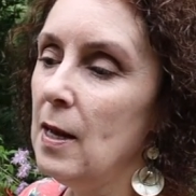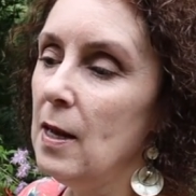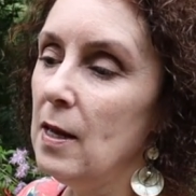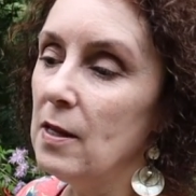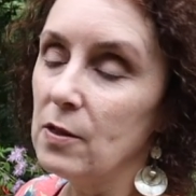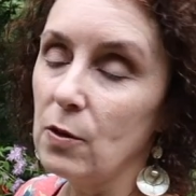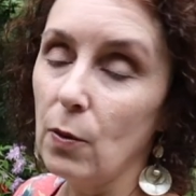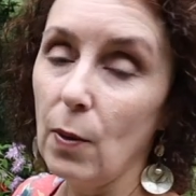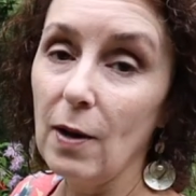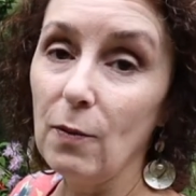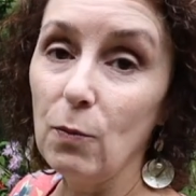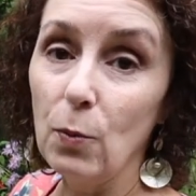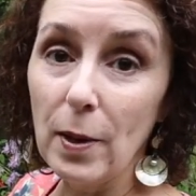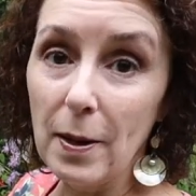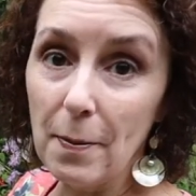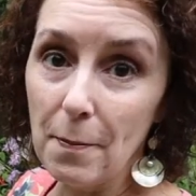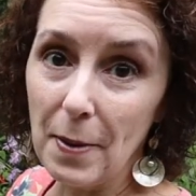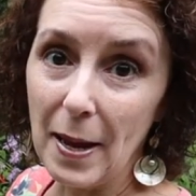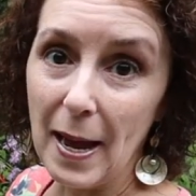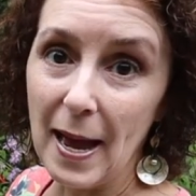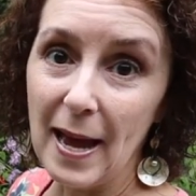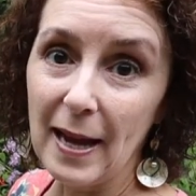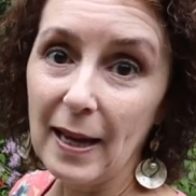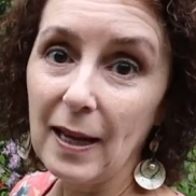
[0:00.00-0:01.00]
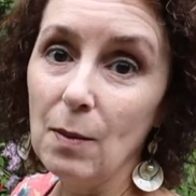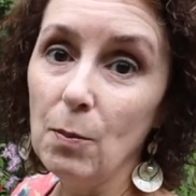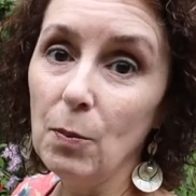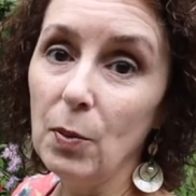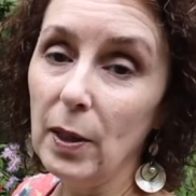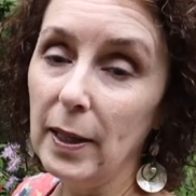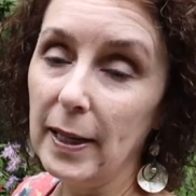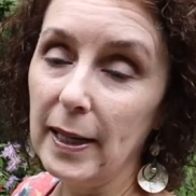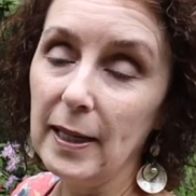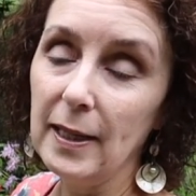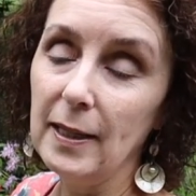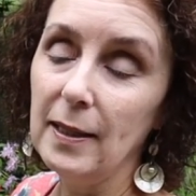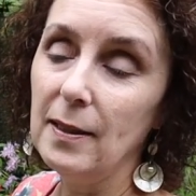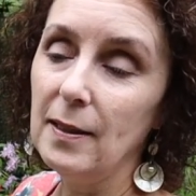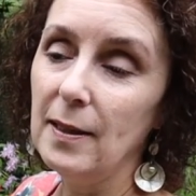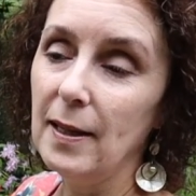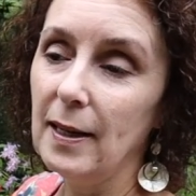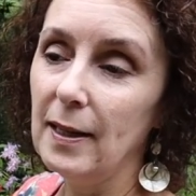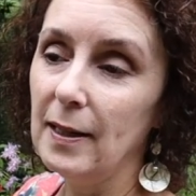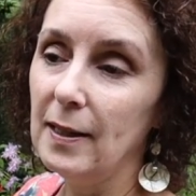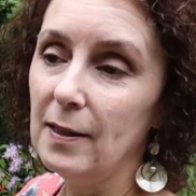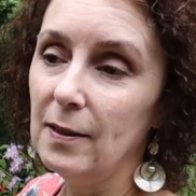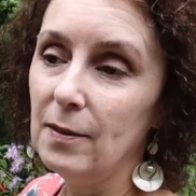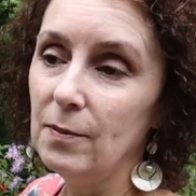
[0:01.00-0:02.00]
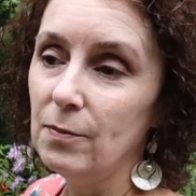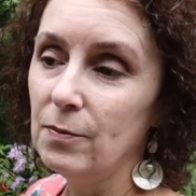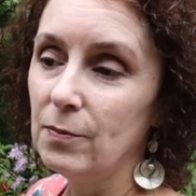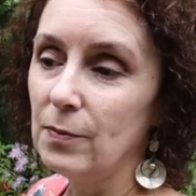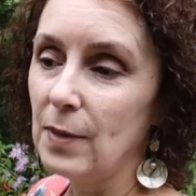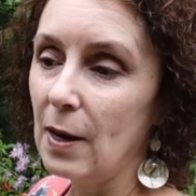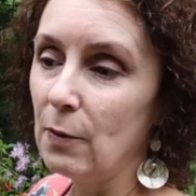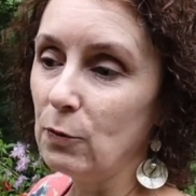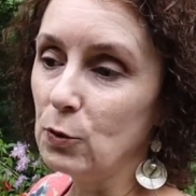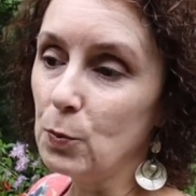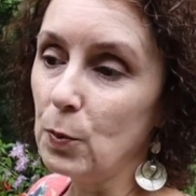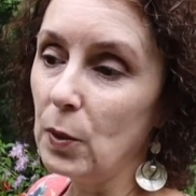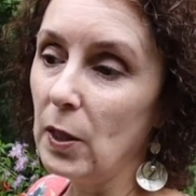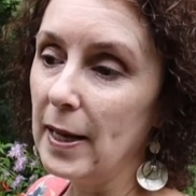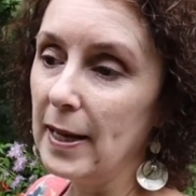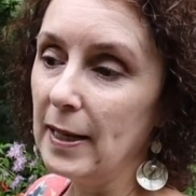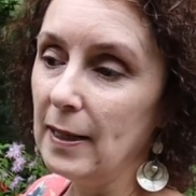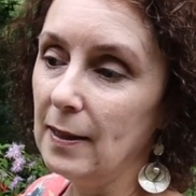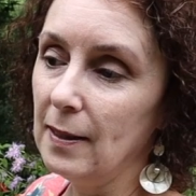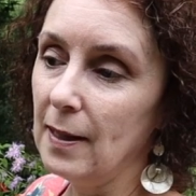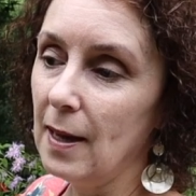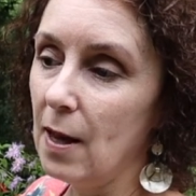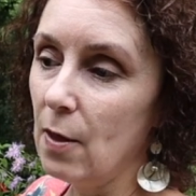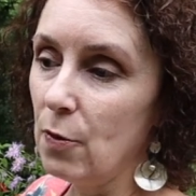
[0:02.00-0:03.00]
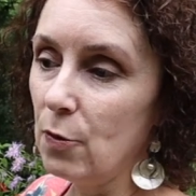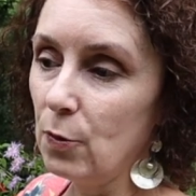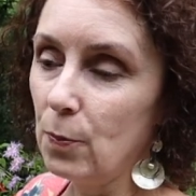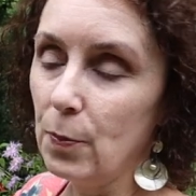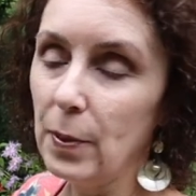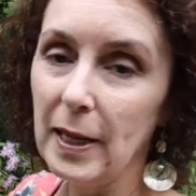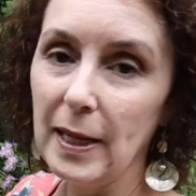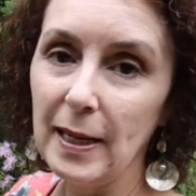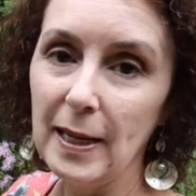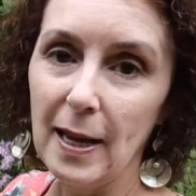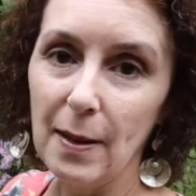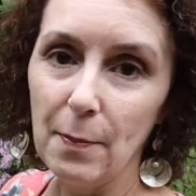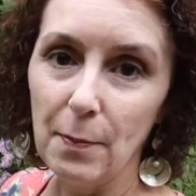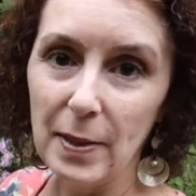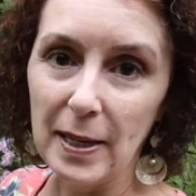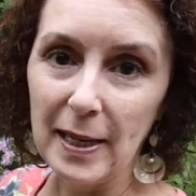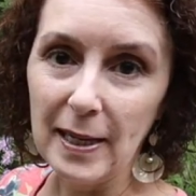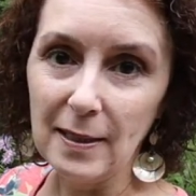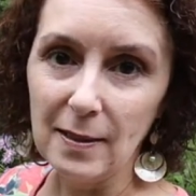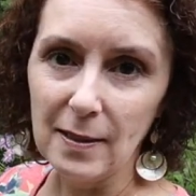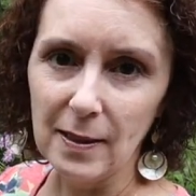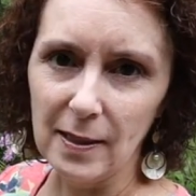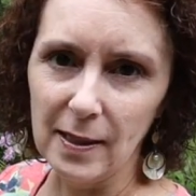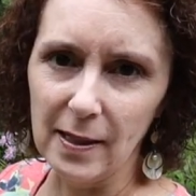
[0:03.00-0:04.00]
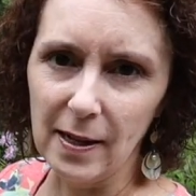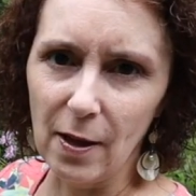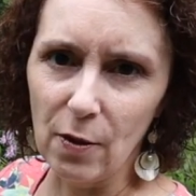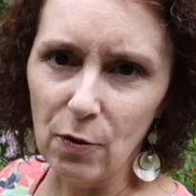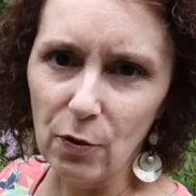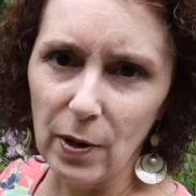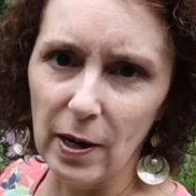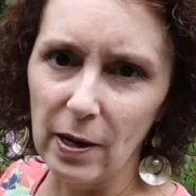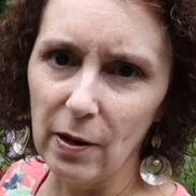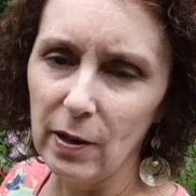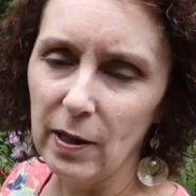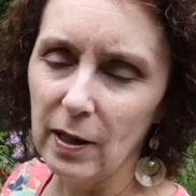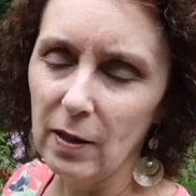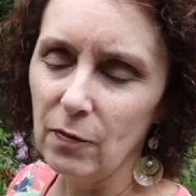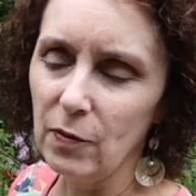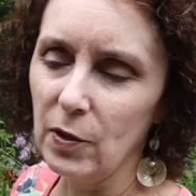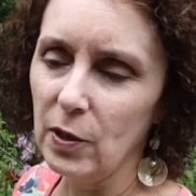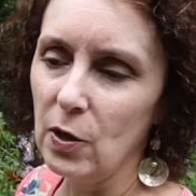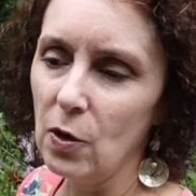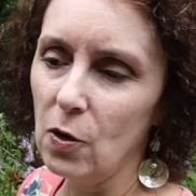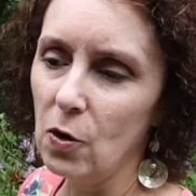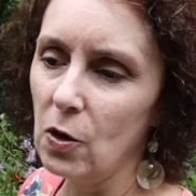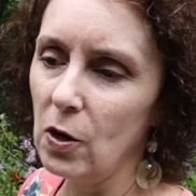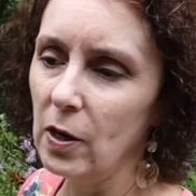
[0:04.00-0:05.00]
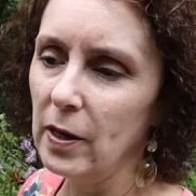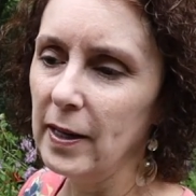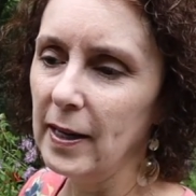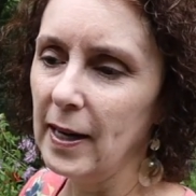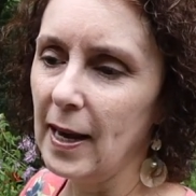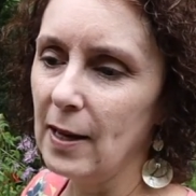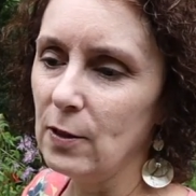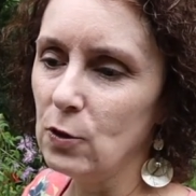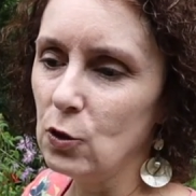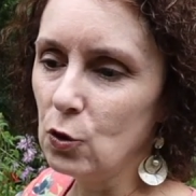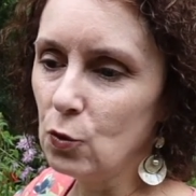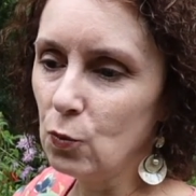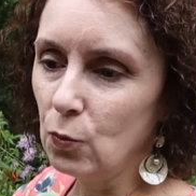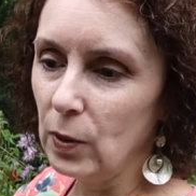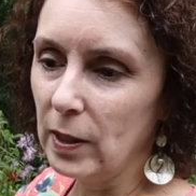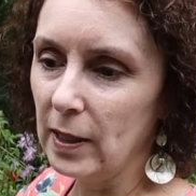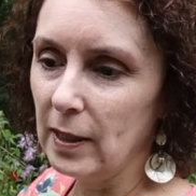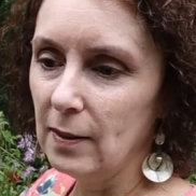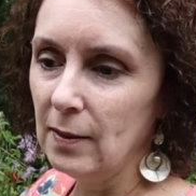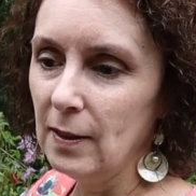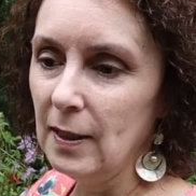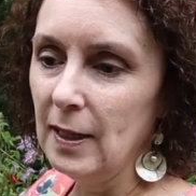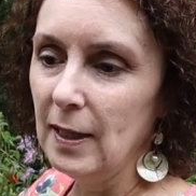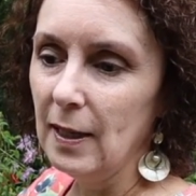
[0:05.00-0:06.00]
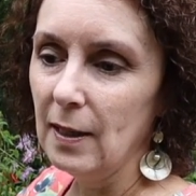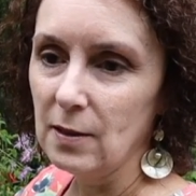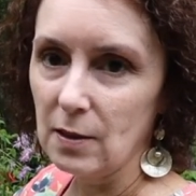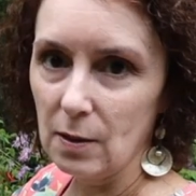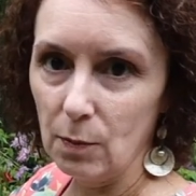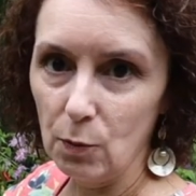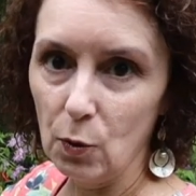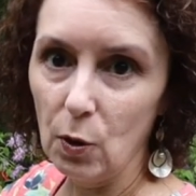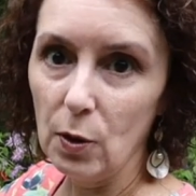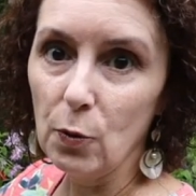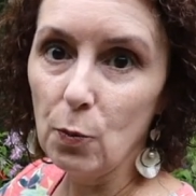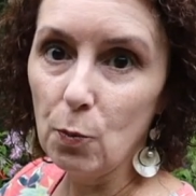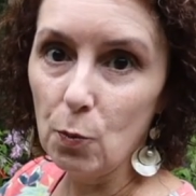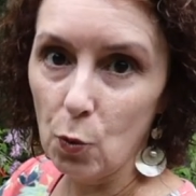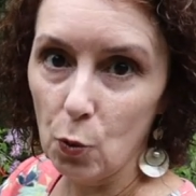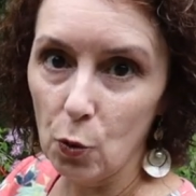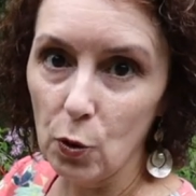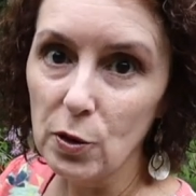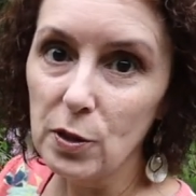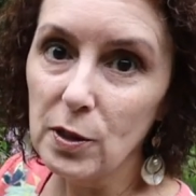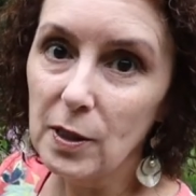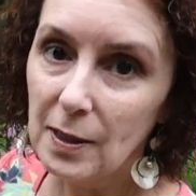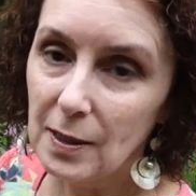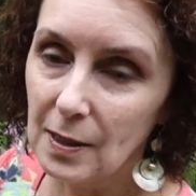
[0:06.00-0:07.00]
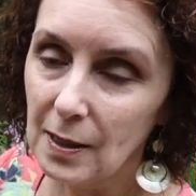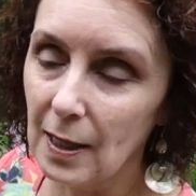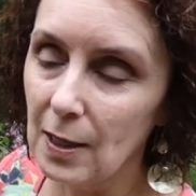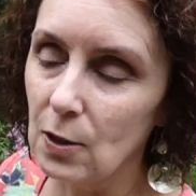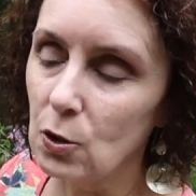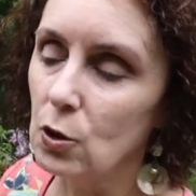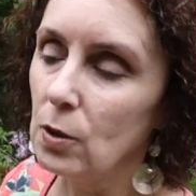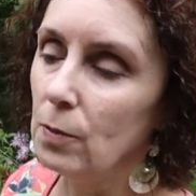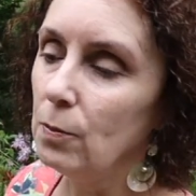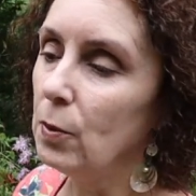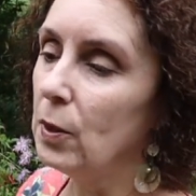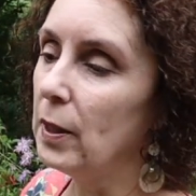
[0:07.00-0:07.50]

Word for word: So I went back and planted, I was planting other peanut beans in another area of the yard, and I just went some more succession